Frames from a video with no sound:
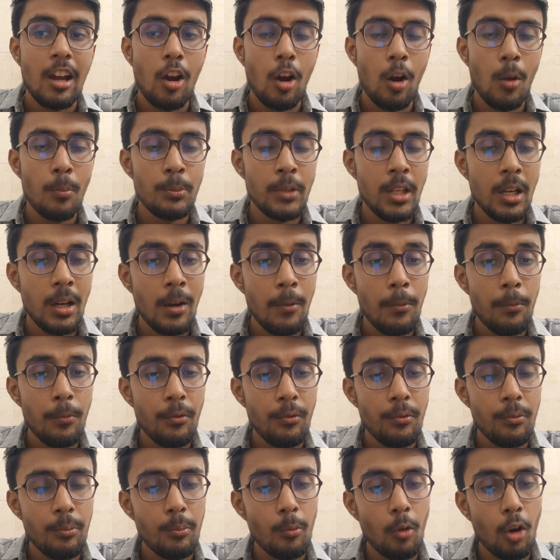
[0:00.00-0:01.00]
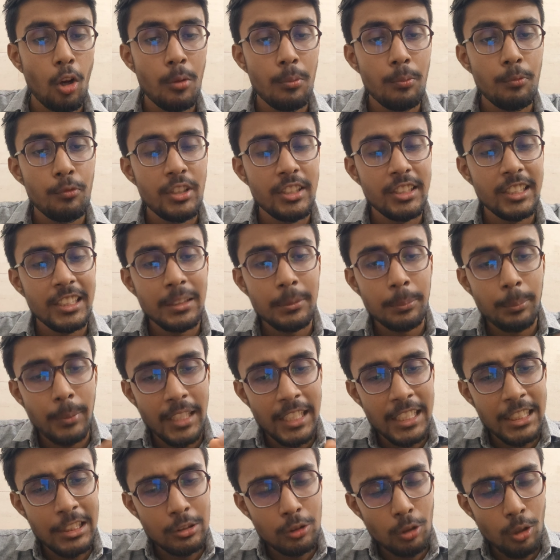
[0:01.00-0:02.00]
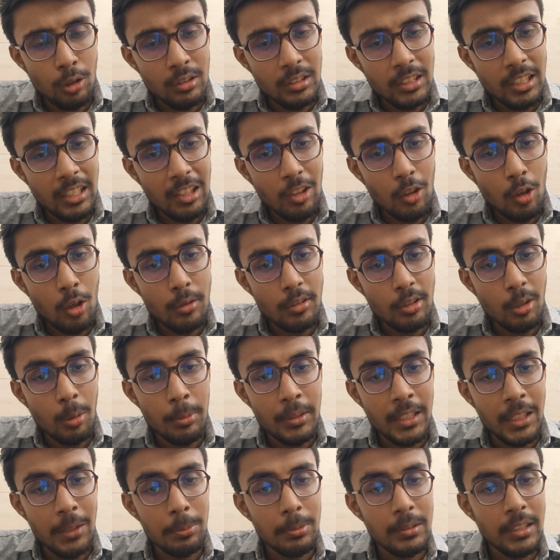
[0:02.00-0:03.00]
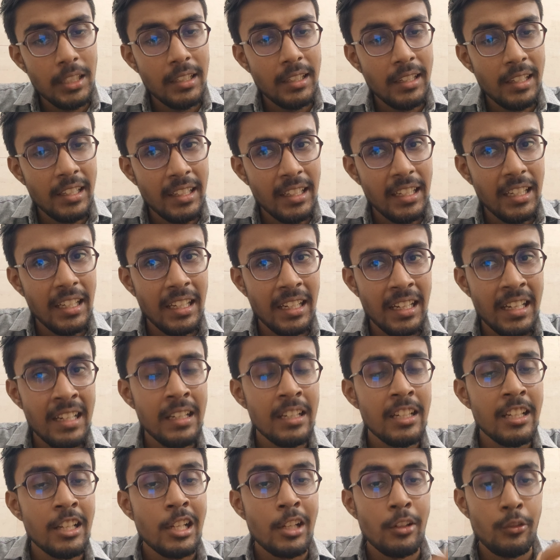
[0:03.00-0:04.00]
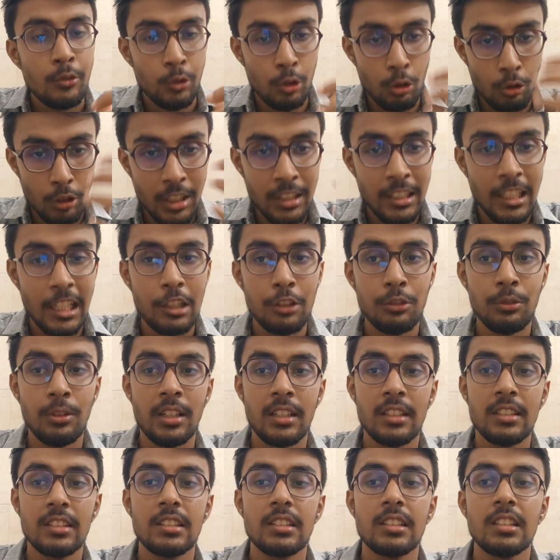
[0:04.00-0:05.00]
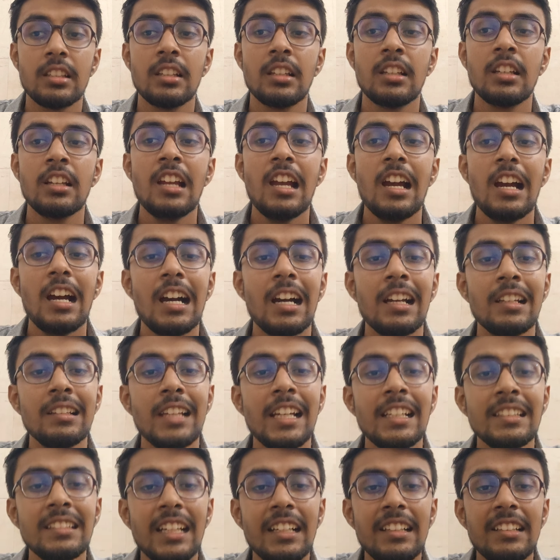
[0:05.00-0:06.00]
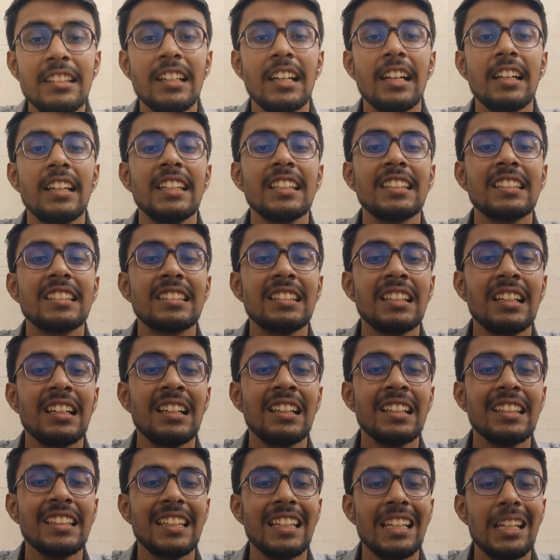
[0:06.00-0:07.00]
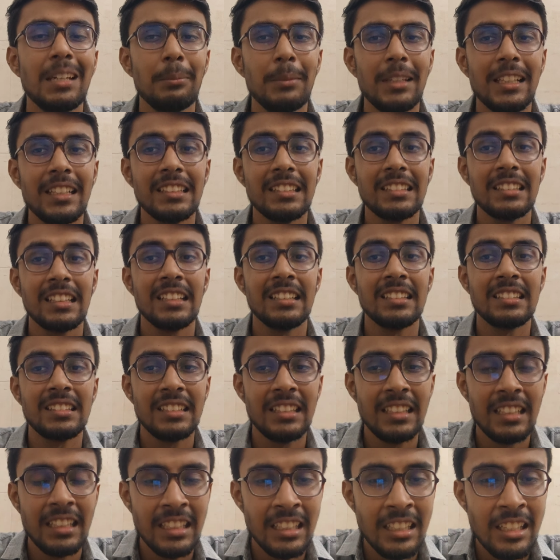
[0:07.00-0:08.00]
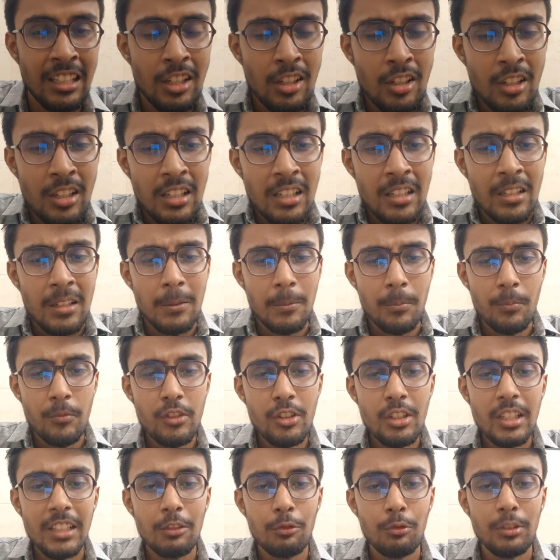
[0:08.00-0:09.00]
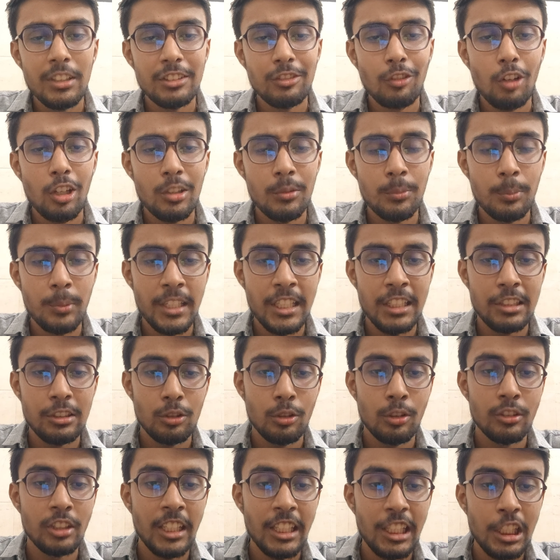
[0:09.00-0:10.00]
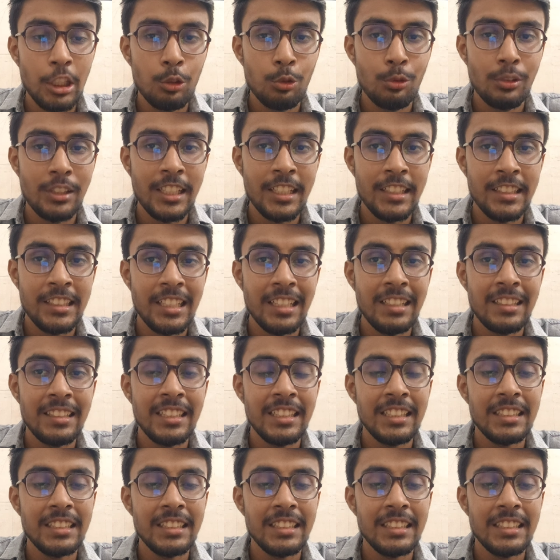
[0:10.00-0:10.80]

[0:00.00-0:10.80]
of the on which is based on the concept of deep learning and neural networks. Unlike the traditional K-means clustering, which was based on the equilibrial